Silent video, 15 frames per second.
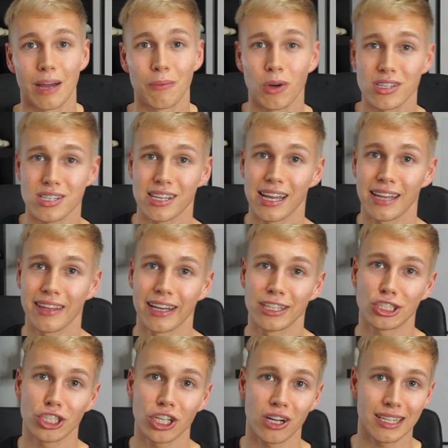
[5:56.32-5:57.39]
And once again, that is
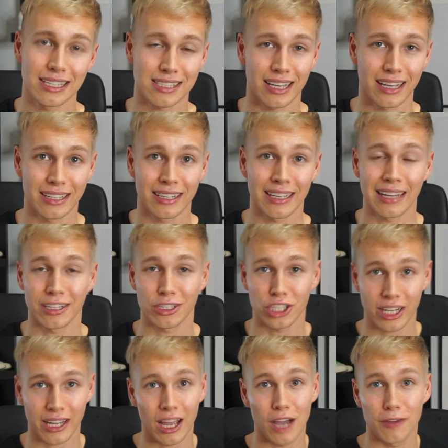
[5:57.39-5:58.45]
Charlie10 at the
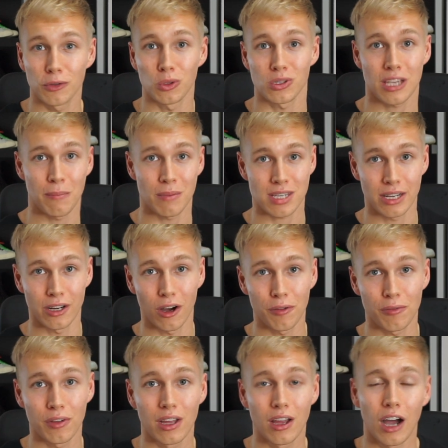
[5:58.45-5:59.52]
checkout if you want 10%
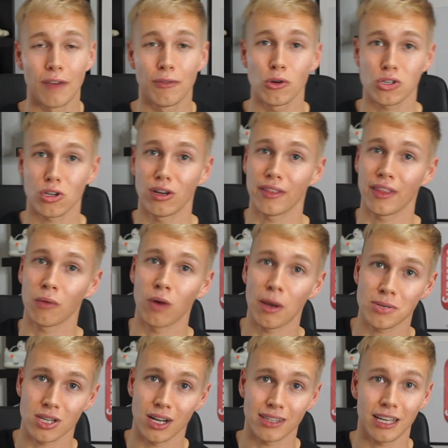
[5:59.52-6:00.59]
off. I've also linked their
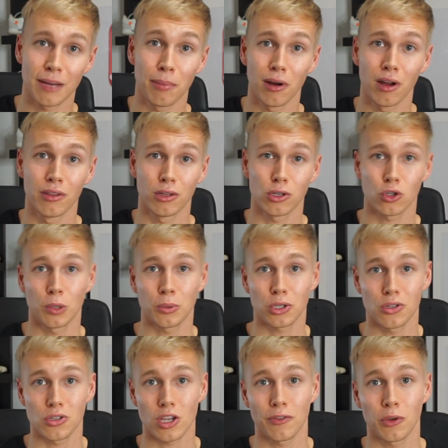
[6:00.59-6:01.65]
website down below in the
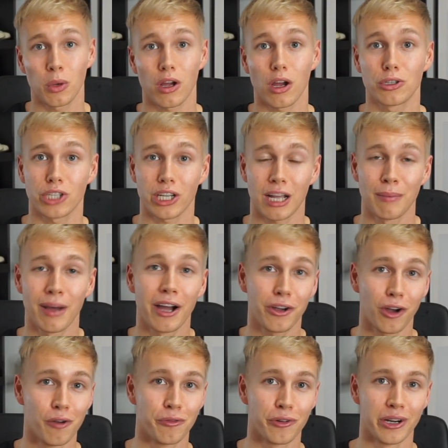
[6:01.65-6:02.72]
description, so if you want to go check them out,
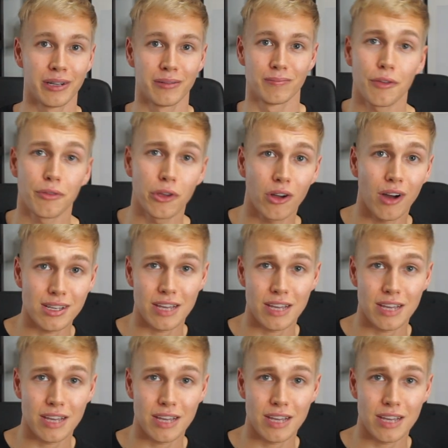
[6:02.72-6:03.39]
go for it. If you guys